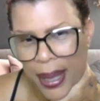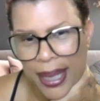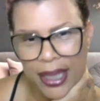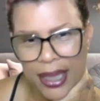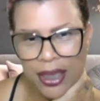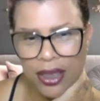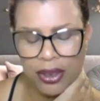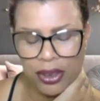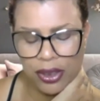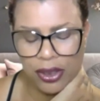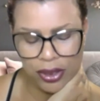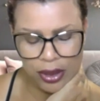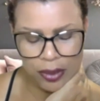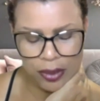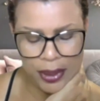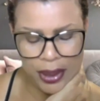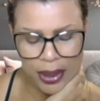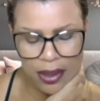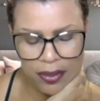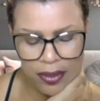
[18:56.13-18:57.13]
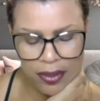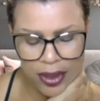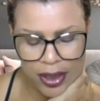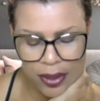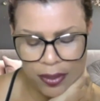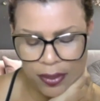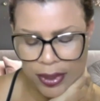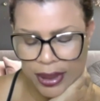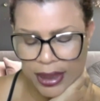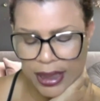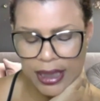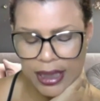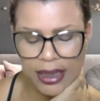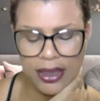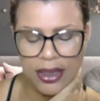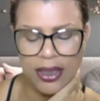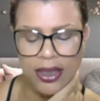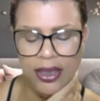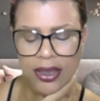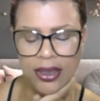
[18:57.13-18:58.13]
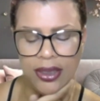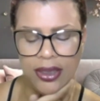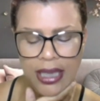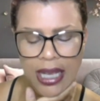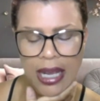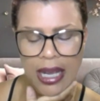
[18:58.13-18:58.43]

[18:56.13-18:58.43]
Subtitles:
don't usually be over here with these girls.